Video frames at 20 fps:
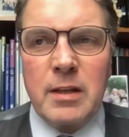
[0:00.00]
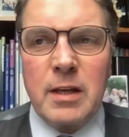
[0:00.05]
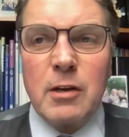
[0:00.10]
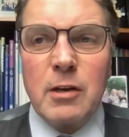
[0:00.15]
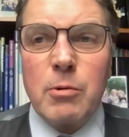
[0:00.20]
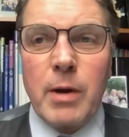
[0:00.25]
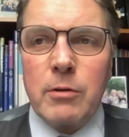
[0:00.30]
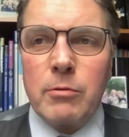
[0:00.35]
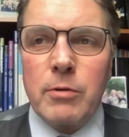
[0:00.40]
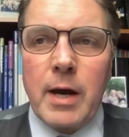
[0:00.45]
think
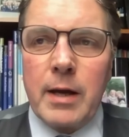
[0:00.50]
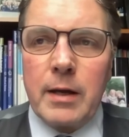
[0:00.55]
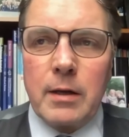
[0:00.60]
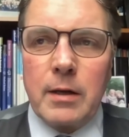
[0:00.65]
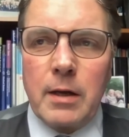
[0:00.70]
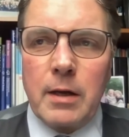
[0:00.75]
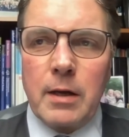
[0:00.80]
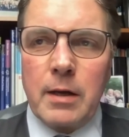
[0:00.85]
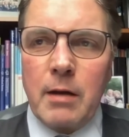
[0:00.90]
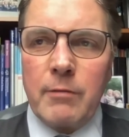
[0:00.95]
quite
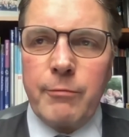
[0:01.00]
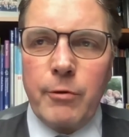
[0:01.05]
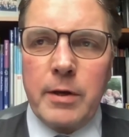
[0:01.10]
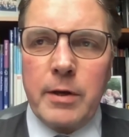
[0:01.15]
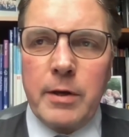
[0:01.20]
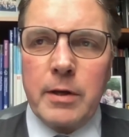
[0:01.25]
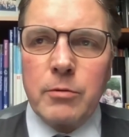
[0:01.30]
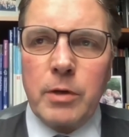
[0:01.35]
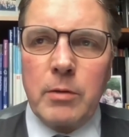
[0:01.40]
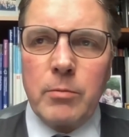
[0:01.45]
rightly, I
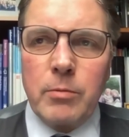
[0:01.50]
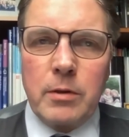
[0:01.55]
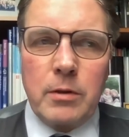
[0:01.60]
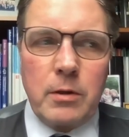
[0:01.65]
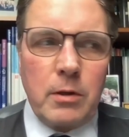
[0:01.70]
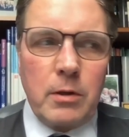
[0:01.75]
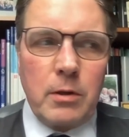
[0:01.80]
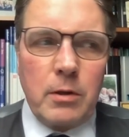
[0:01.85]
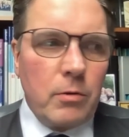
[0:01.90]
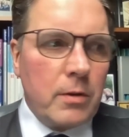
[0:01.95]
fully agree
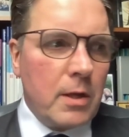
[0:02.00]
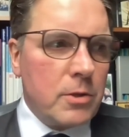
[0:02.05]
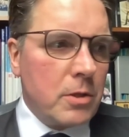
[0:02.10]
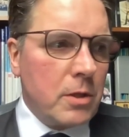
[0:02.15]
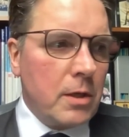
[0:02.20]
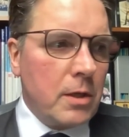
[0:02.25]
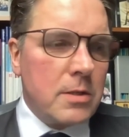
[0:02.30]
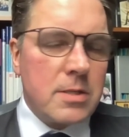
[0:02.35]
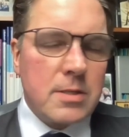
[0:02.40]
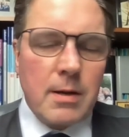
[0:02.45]
with you that you
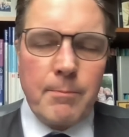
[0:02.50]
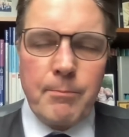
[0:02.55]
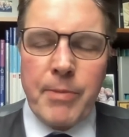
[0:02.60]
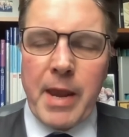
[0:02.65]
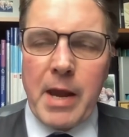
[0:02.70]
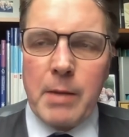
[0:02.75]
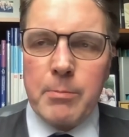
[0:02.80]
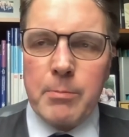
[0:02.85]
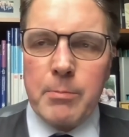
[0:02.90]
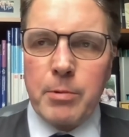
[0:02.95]
need some
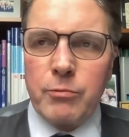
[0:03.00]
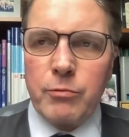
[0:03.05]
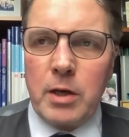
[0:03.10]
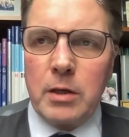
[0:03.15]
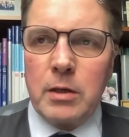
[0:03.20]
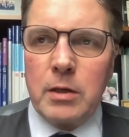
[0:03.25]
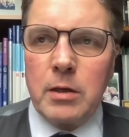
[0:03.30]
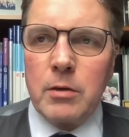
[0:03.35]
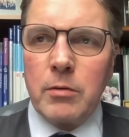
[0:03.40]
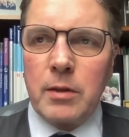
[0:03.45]
type of
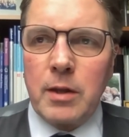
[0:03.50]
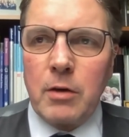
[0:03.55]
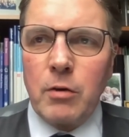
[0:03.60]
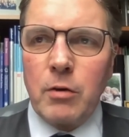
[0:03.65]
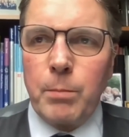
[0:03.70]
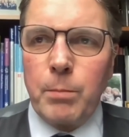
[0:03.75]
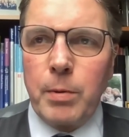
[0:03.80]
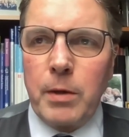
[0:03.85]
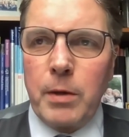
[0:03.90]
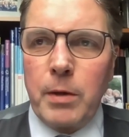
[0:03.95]

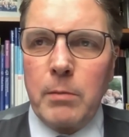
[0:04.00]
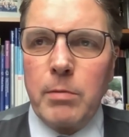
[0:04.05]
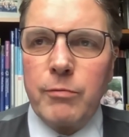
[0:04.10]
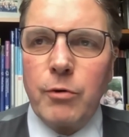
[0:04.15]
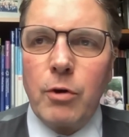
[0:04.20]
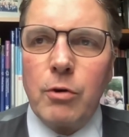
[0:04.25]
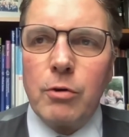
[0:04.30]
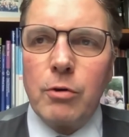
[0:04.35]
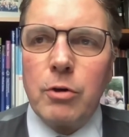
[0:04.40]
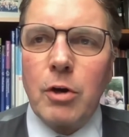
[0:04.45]
radiotherapy
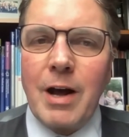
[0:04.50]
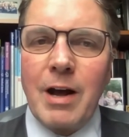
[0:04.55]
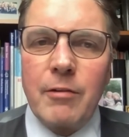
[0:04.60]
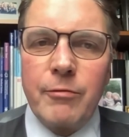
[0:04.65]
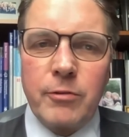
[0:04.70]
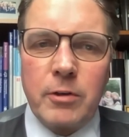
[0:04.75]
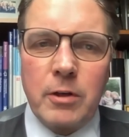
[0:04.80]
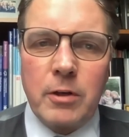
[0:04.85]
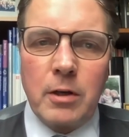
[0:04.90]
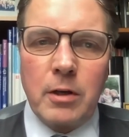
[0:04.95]
before or
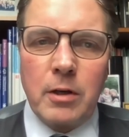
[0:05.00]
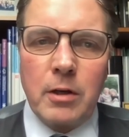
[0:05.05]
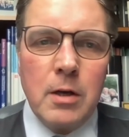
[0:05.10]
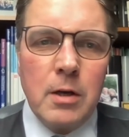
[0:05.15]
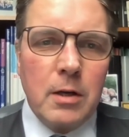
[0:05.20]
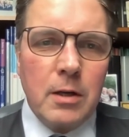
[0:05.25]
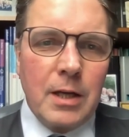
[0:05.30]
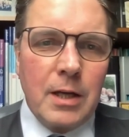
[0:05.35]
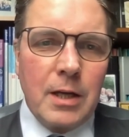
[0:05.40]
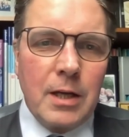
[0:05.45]
after.
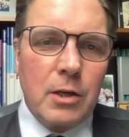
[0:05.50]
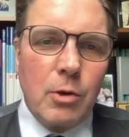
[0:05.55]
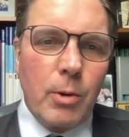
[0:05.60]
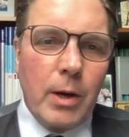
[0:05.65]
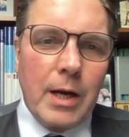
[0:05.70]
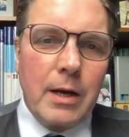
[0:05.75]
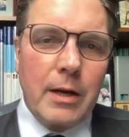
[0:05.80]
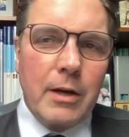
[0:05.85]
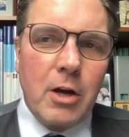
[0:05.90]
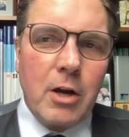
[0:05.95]
Can you
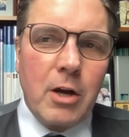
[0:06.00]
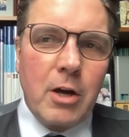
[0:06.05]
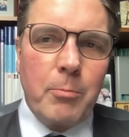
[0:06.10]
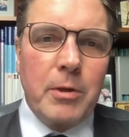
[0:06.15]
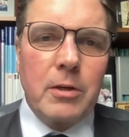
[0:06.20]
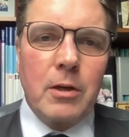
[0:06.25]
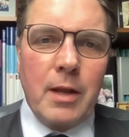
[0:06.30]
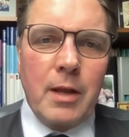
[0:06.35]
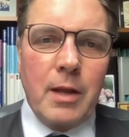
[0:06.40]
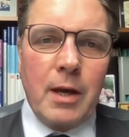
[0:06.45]
quickly
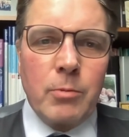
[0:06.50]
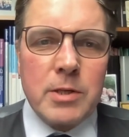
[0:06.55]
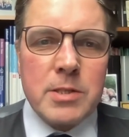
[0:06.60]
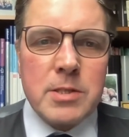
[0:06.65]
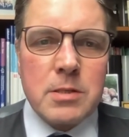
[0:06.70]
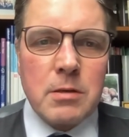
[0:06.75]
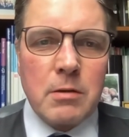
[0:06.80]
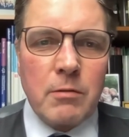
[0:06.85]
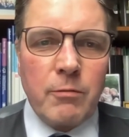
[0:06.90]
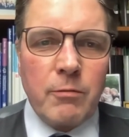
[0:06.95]
comment on that?
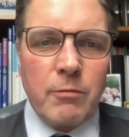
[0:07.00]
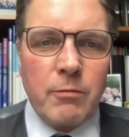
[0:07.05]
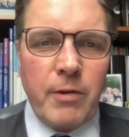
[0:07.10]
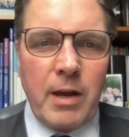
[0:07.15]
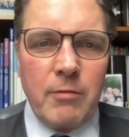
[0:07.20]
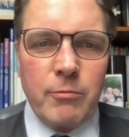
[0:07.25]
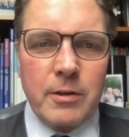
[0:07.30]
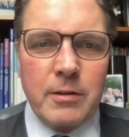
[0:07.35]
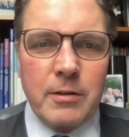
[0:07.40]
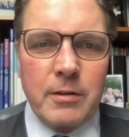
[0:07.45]
What's your
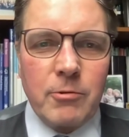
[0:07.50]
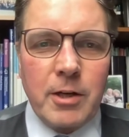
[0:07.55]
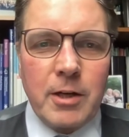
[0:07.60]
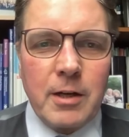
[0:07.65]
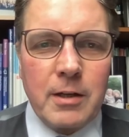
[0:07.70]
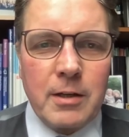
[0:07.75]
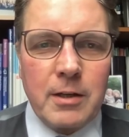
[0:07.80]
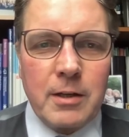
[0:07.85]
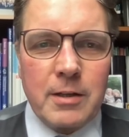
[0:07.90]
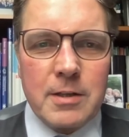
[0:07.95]
favorite
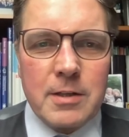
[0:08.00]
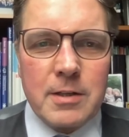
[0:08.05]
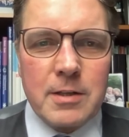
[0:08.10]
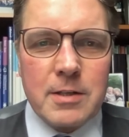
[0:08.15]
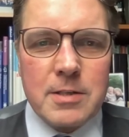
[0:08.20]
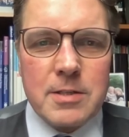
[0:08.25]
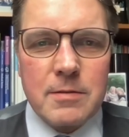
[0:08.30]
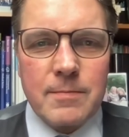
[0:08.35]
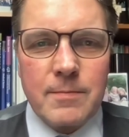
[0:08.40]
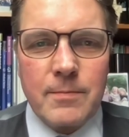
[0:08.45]
regarding
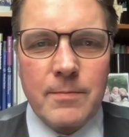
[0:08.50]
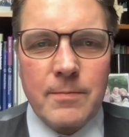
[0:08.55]
this?